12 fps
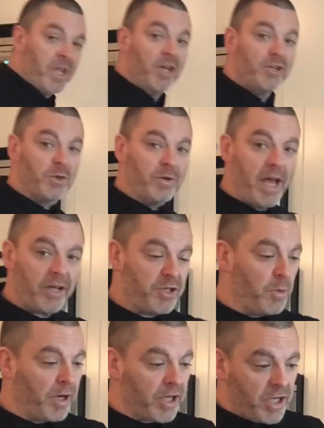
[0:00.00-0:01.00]
So next,
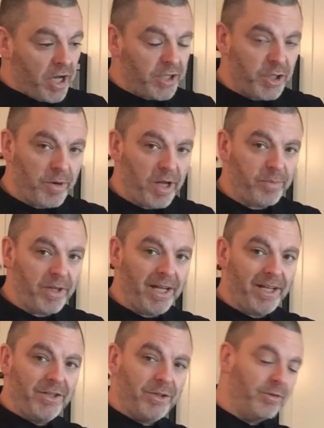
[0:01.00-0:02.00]
you want to cut your
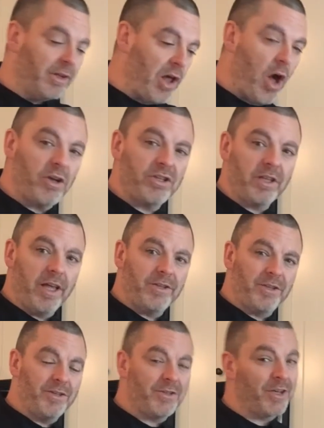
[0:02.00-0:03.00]
eggplant into long
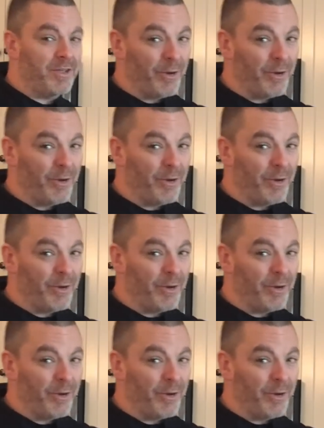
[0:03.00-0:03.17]
slices.